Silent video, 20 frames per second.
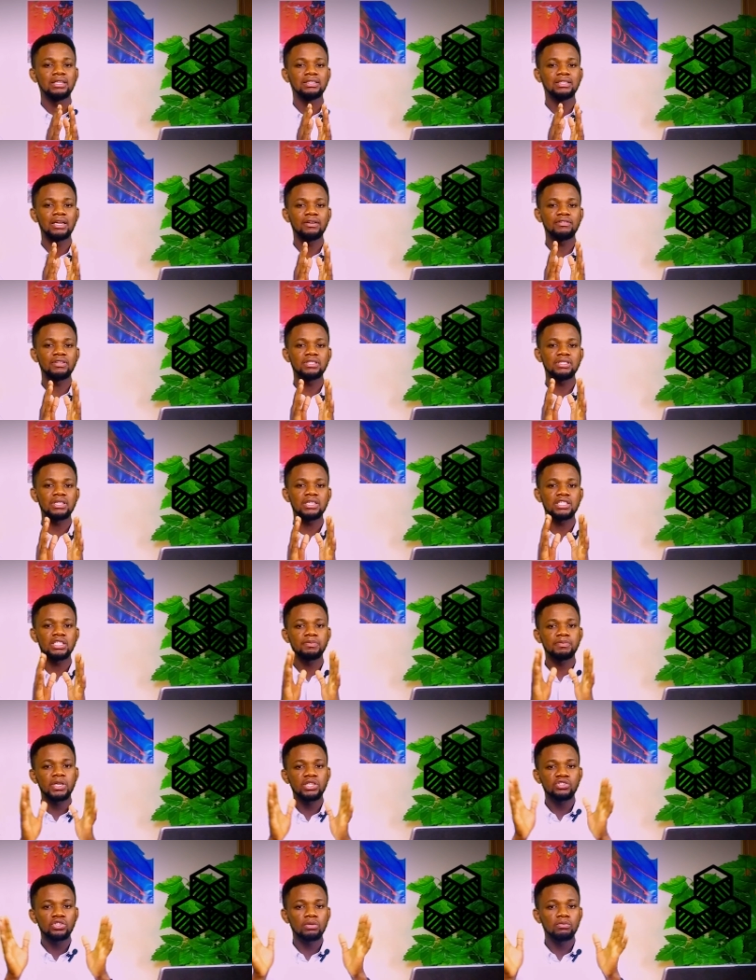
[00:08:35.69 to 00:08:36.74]
There is a
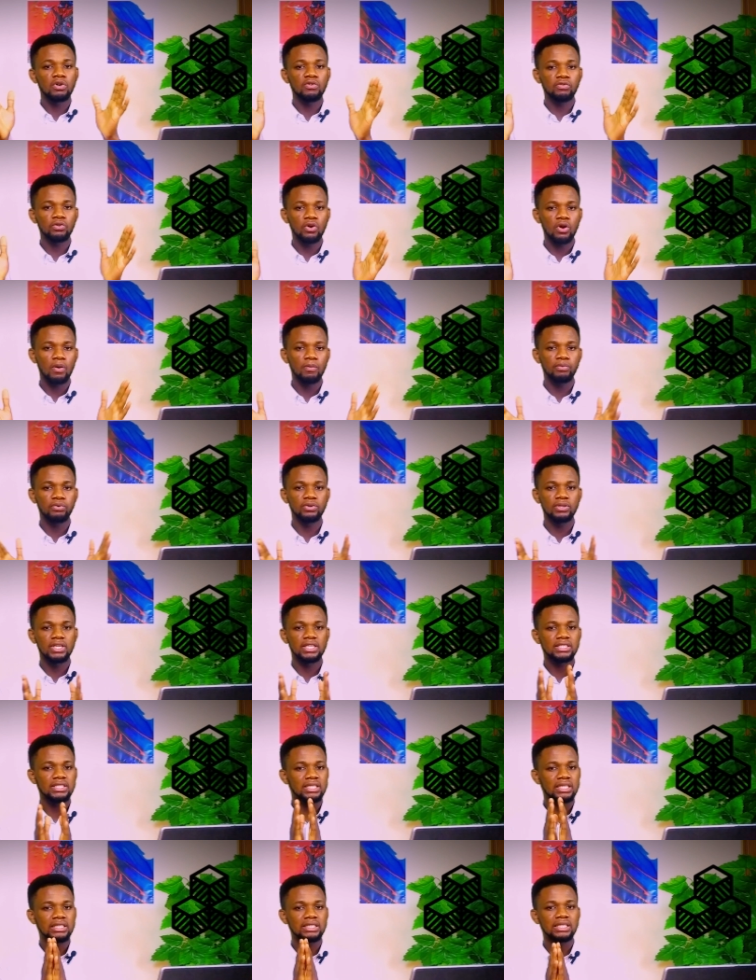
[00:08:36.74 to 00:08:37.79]
spectrum of
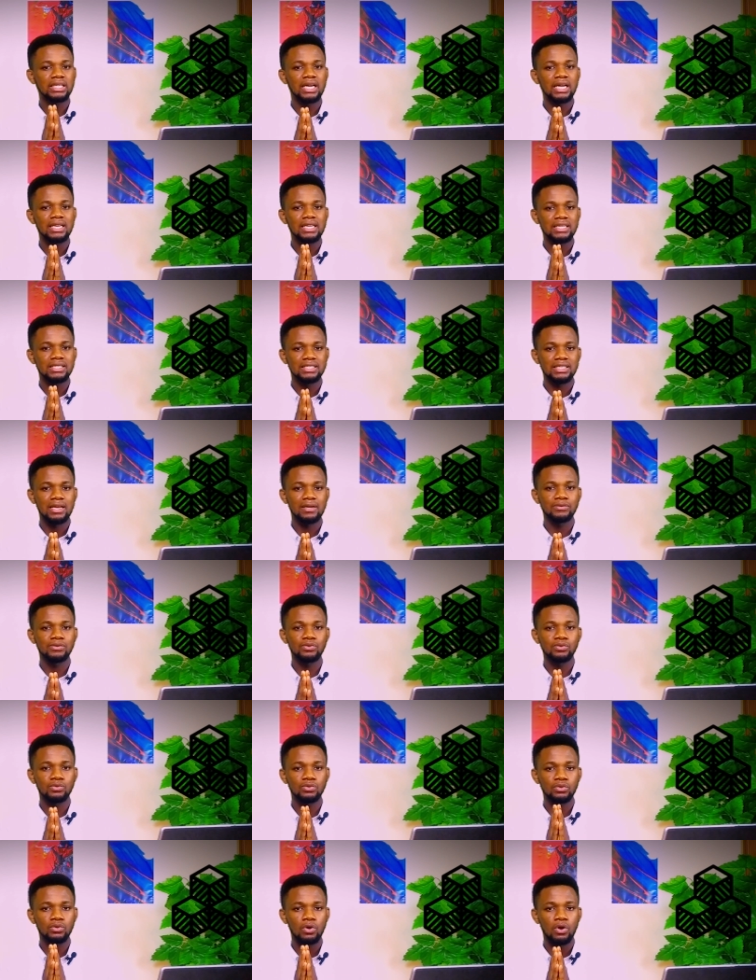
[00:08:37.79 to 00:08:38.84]
components clinical
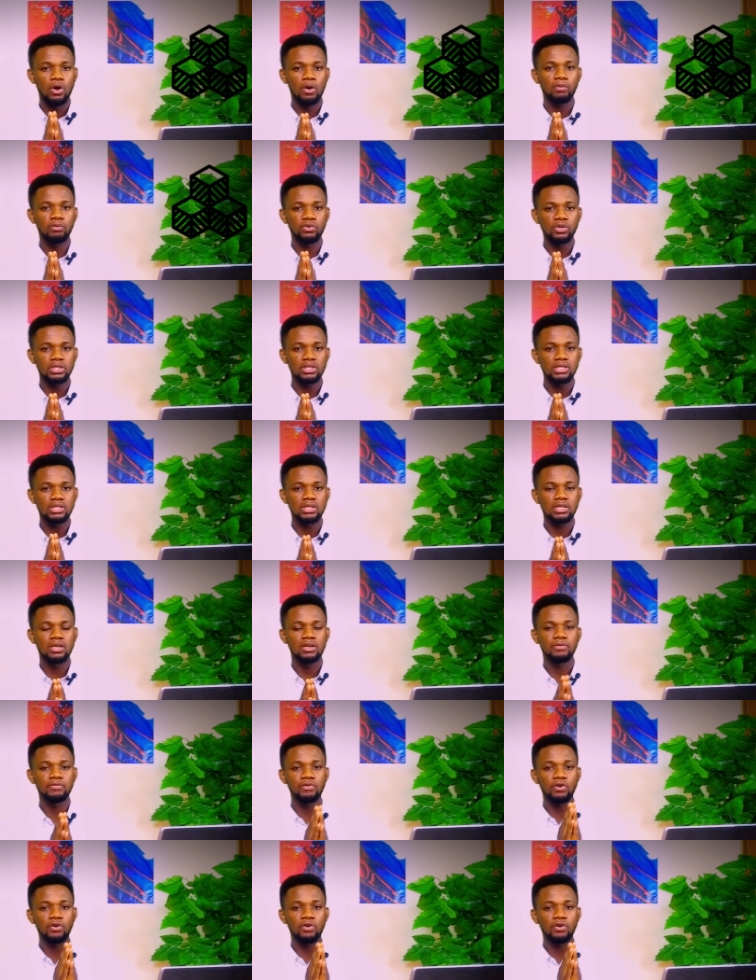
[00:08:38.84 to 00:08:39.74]
exams would come with.